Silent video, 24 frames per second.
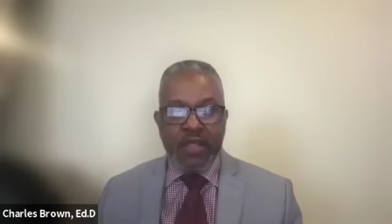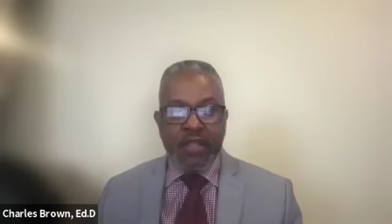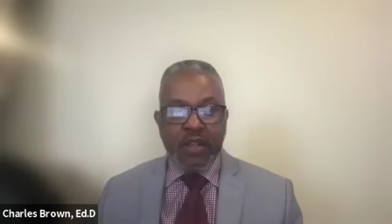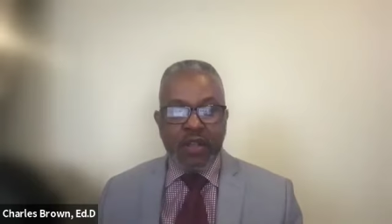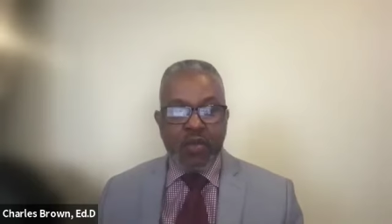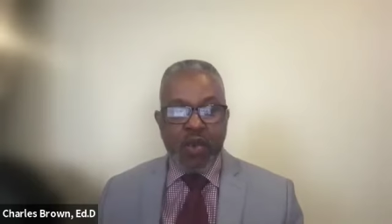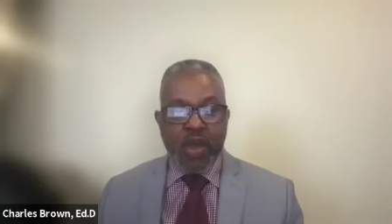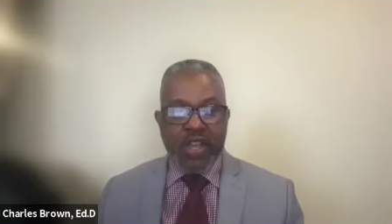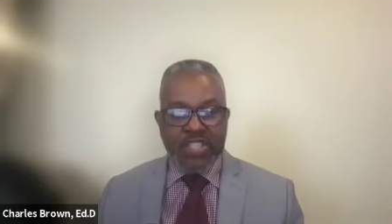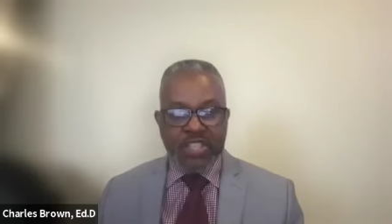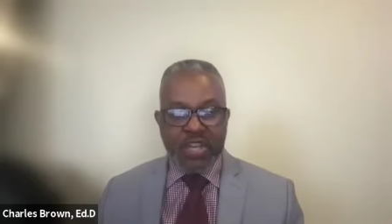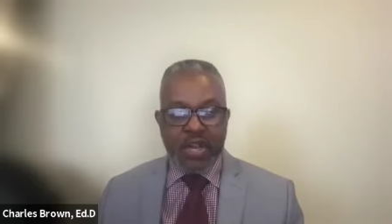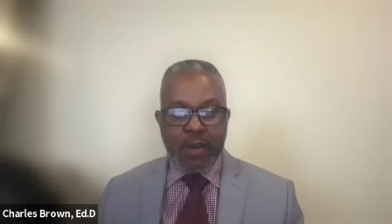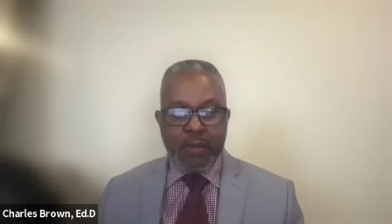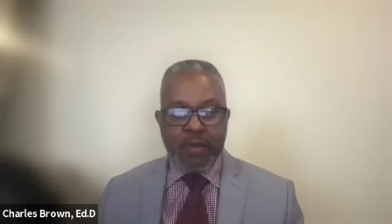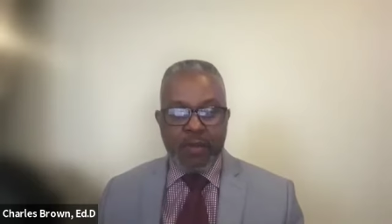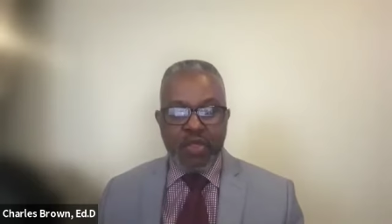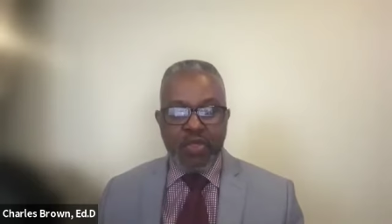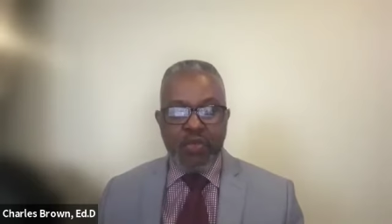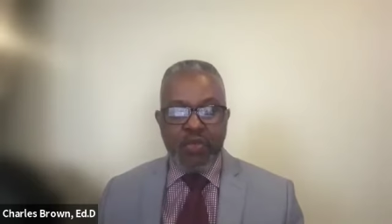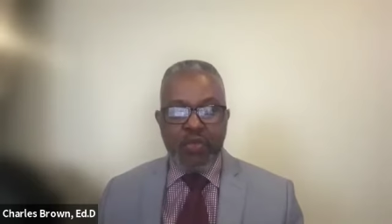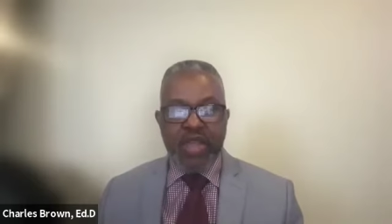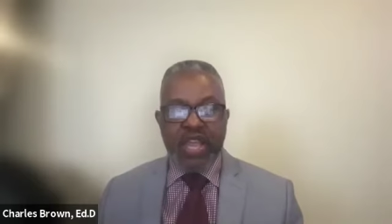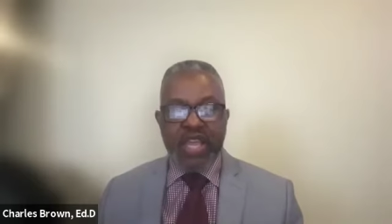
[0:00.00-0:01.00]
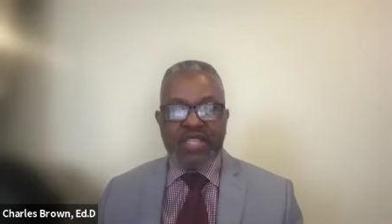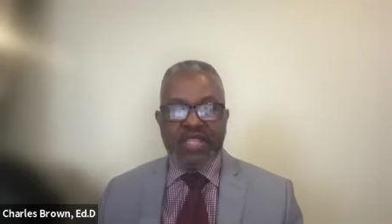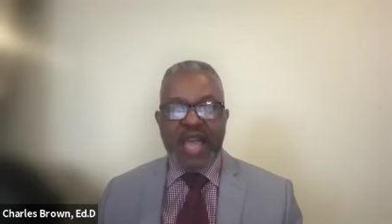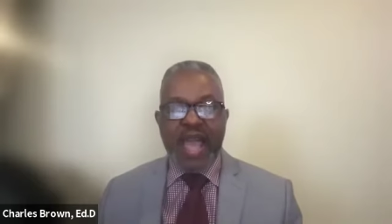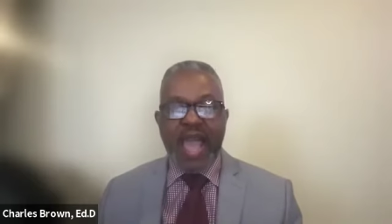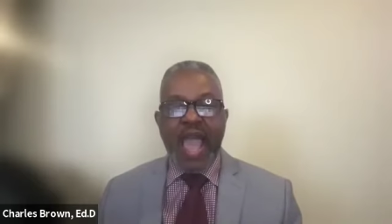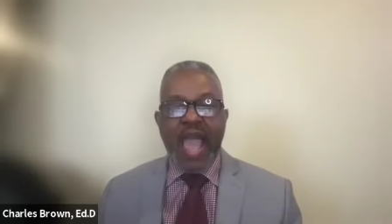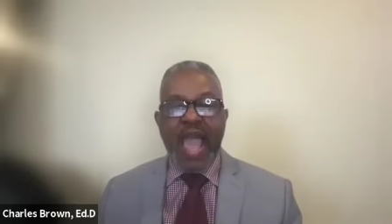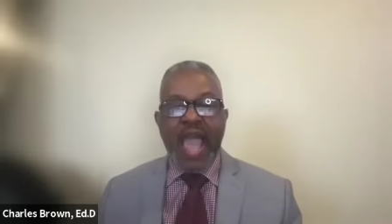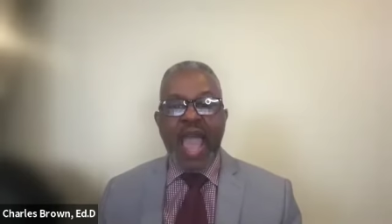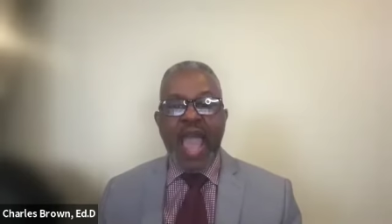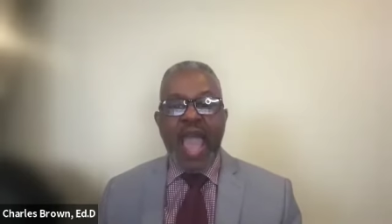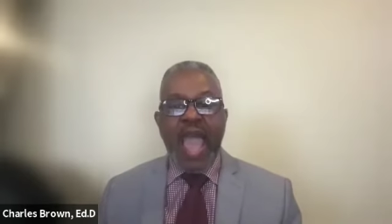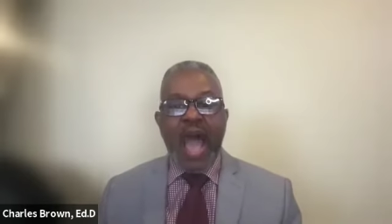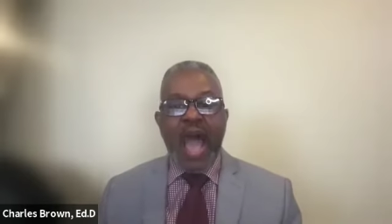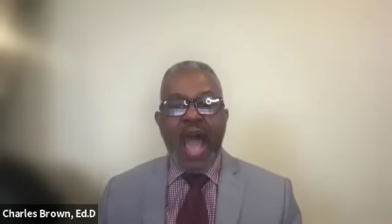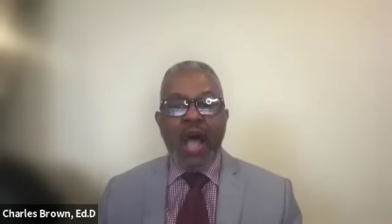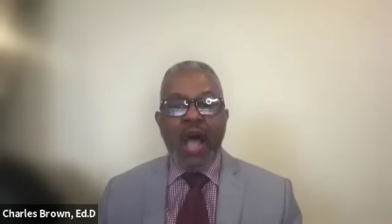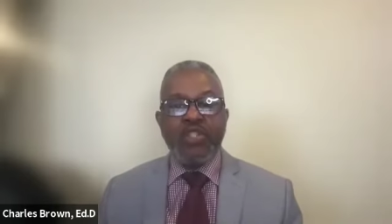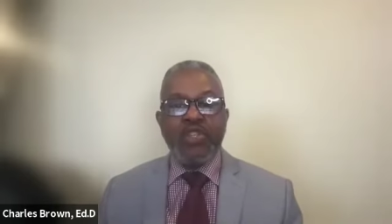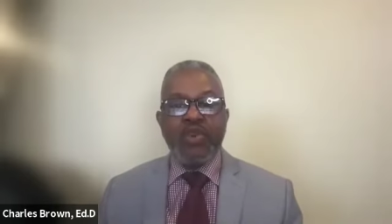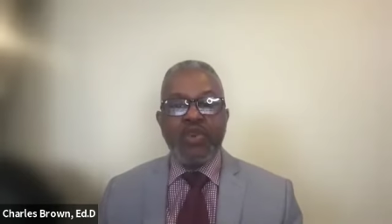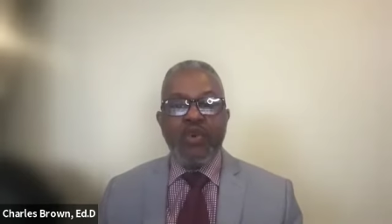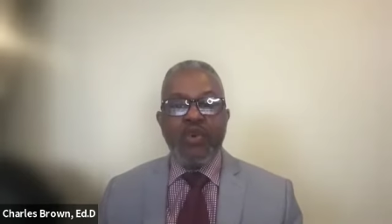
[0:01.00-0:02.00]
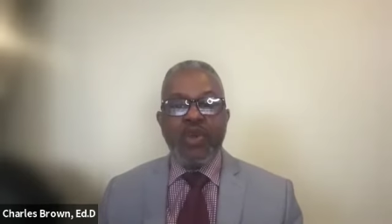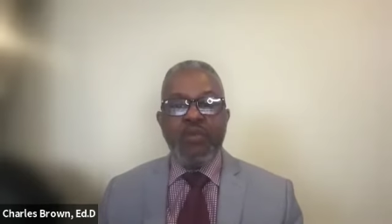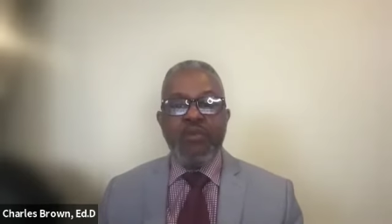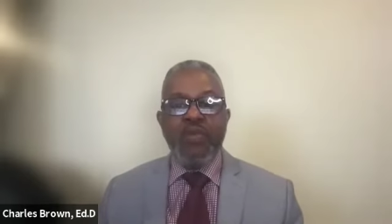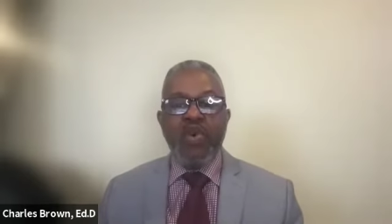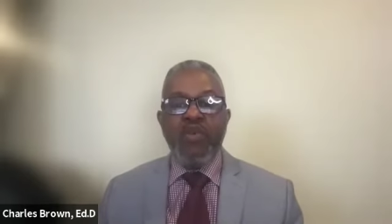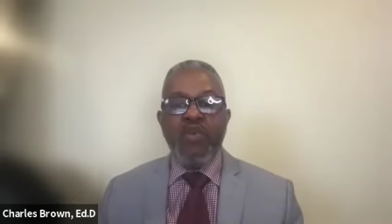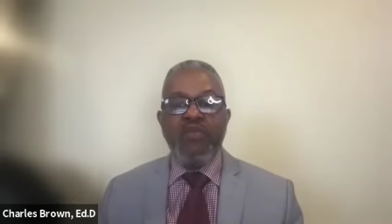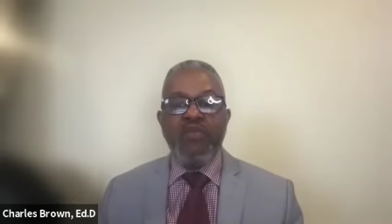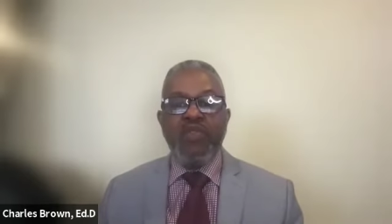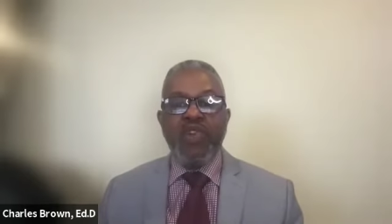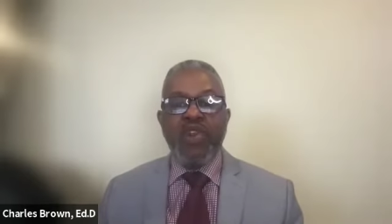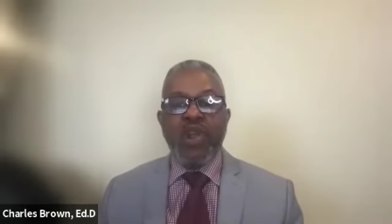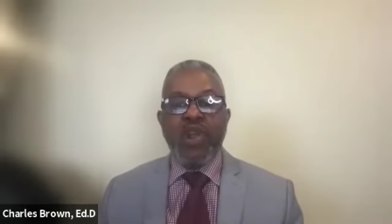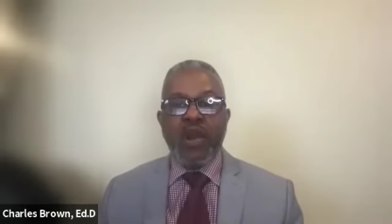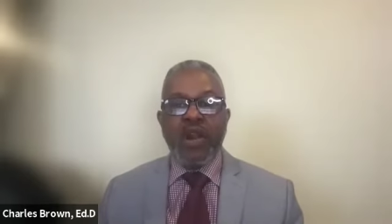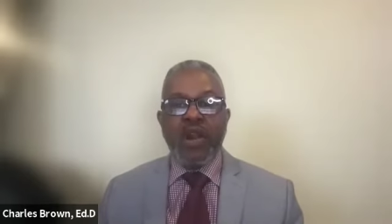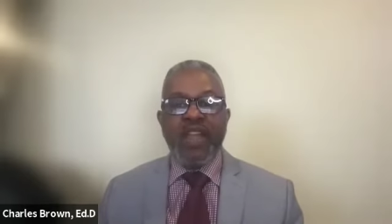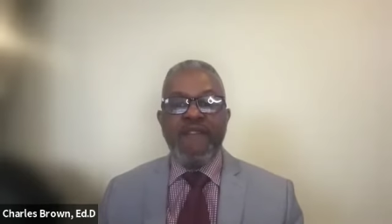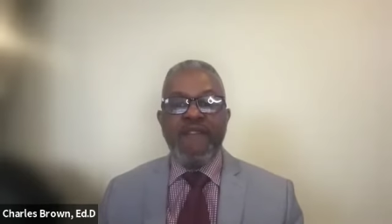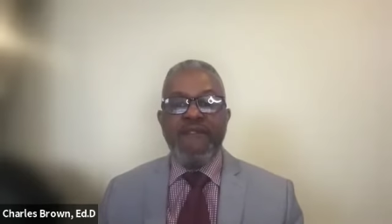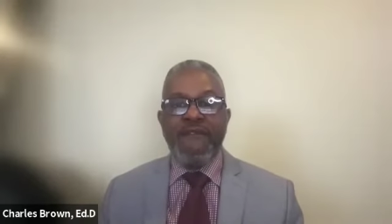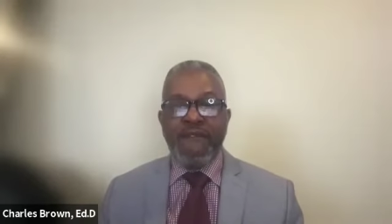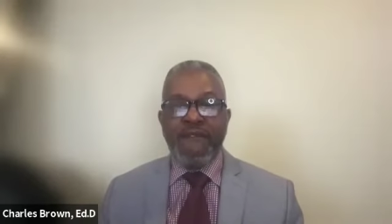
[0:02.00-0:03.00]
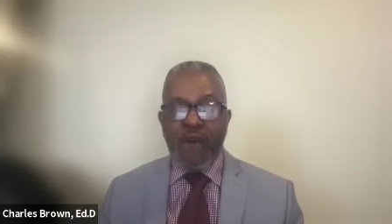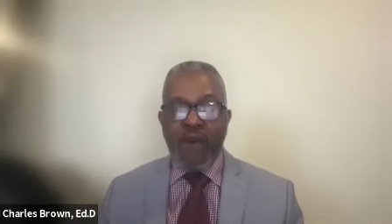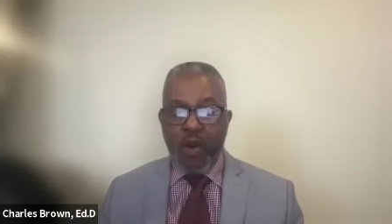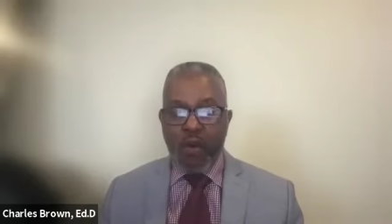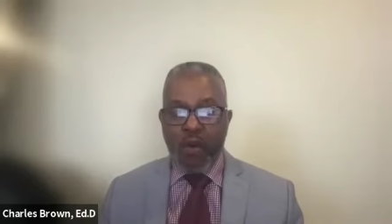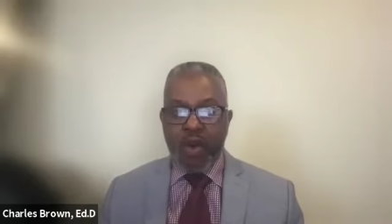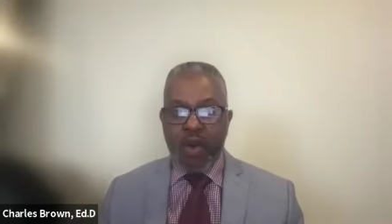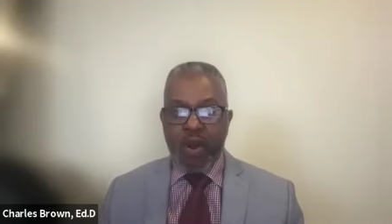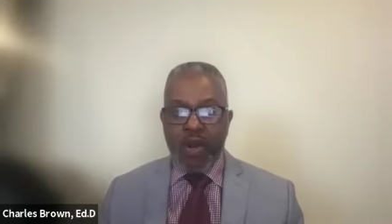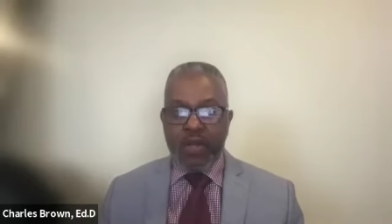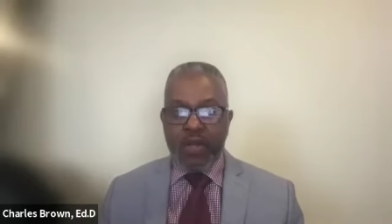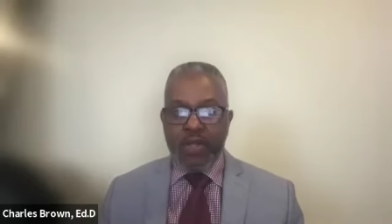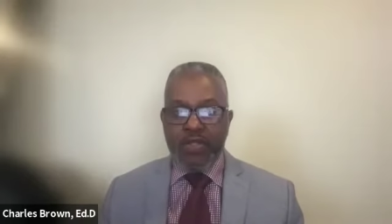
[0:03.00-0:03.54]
Question number 3 is how do we move learning forward?